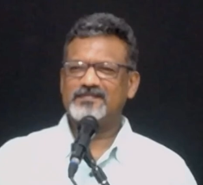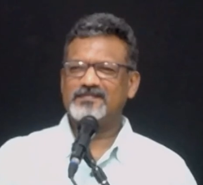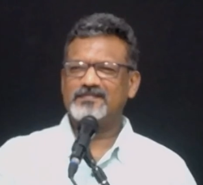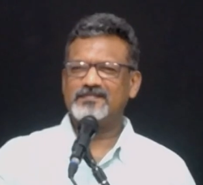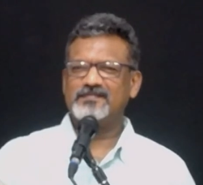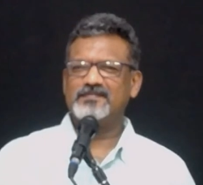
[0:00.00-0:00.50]

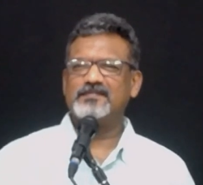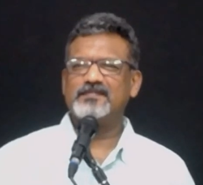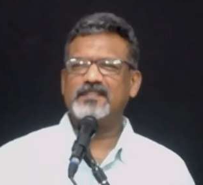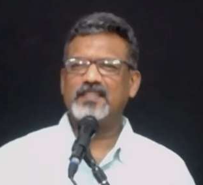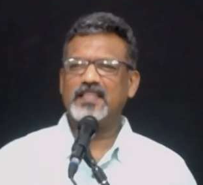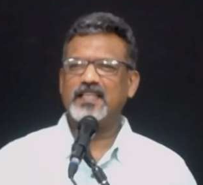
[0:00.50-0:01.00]

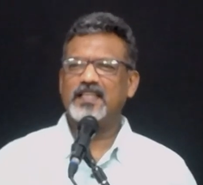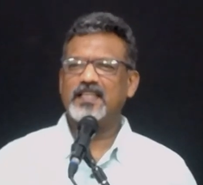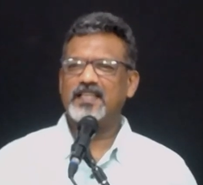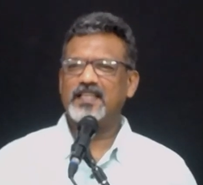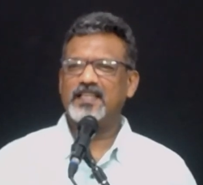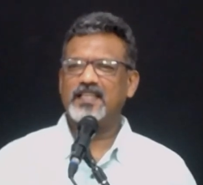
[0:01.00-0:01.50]

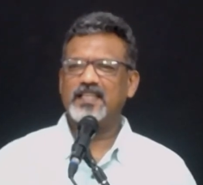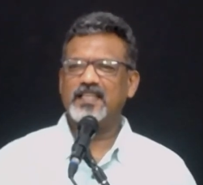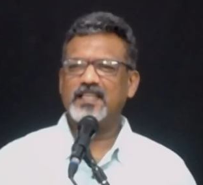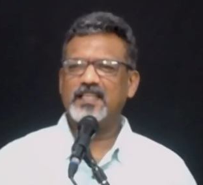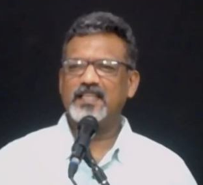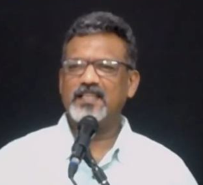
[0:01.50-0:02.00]

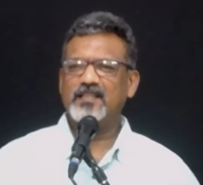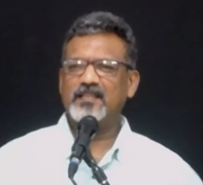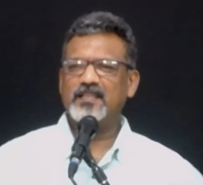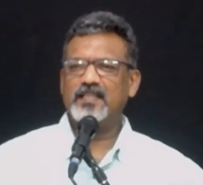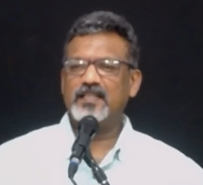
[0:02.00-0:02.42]
[no speech]